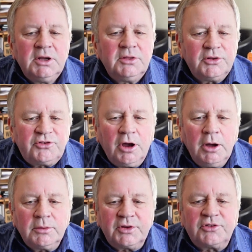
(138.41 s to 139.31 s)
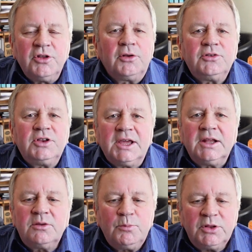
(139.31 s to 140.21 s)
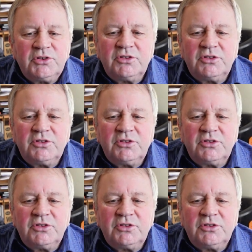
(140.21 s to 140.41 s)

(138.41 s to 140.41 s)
The child is not dead, but